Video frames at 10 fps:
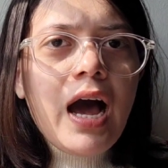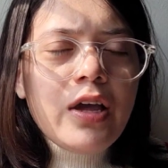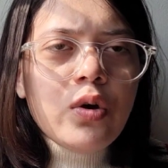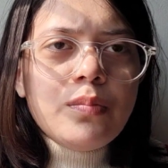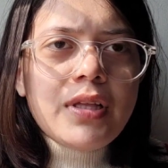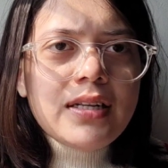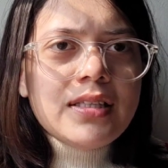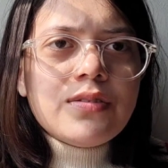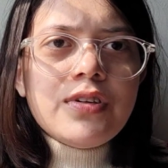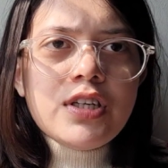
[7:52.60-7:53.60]
I hope
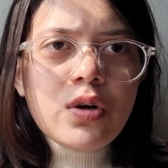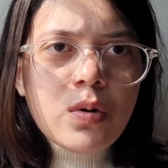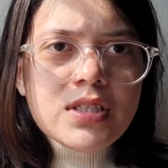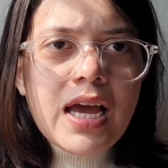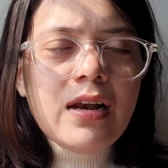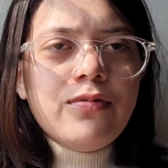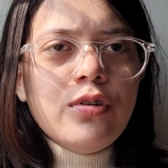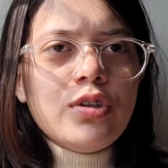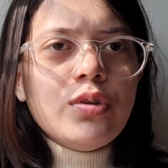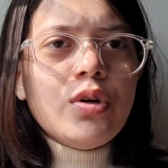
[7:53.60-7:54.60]
that this video was
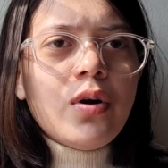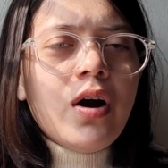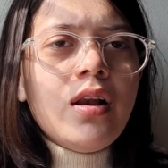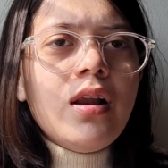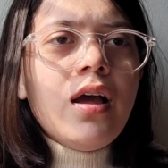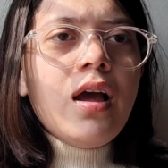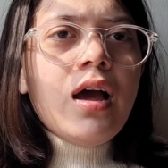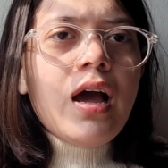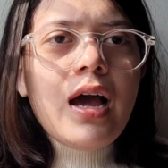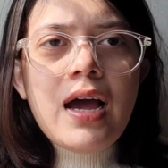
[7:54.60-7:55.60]
helpful to you all.
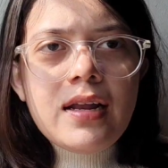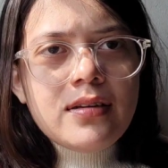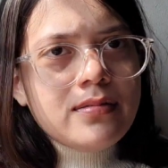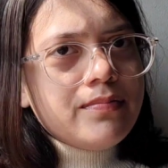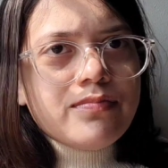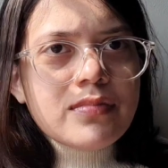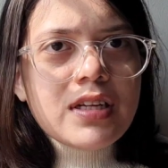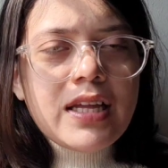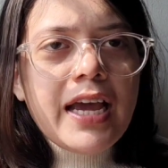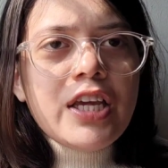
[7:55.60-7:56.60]
And
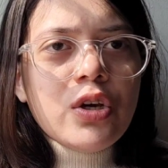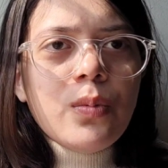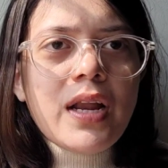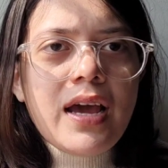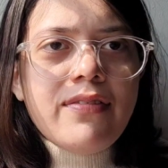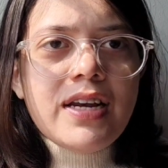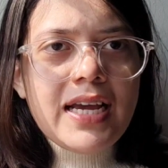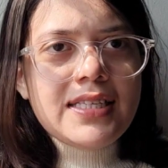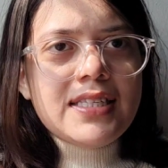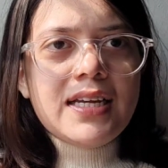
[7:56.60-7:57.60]
thank you and have a
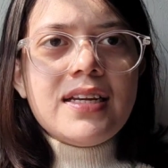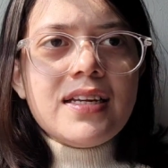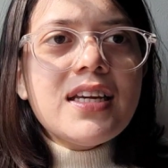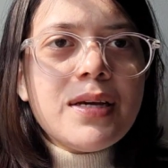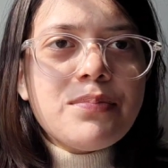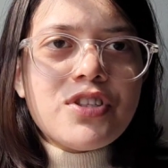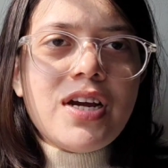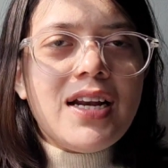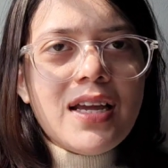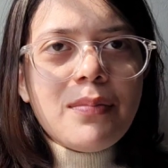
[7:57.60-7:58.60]
nice day. Keep
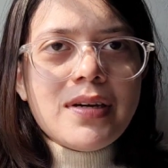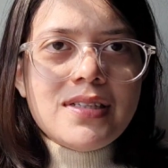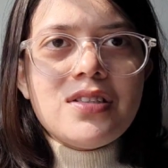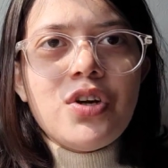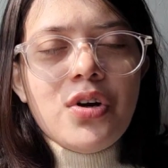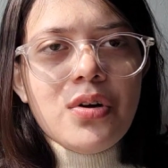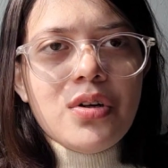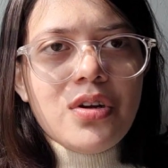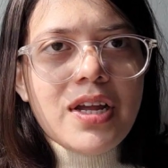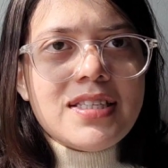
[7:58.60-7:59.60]
studying because your
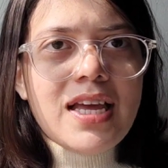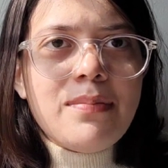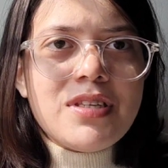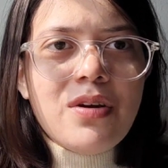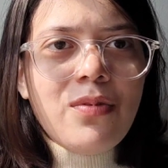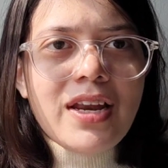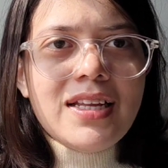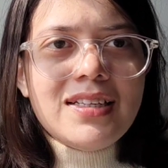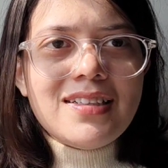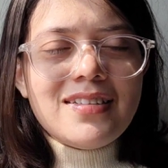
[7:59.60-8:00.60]
exams are
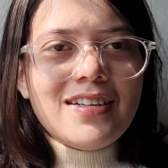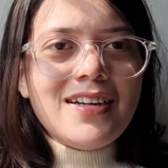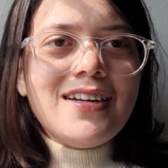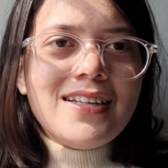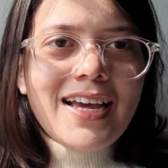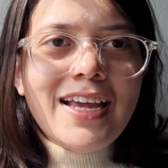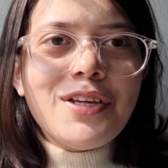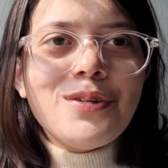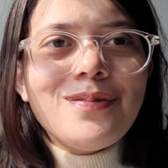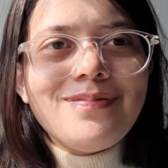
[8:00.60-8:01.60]
very near.
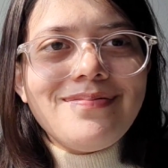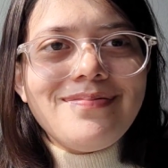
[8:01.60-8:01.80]
Thank you.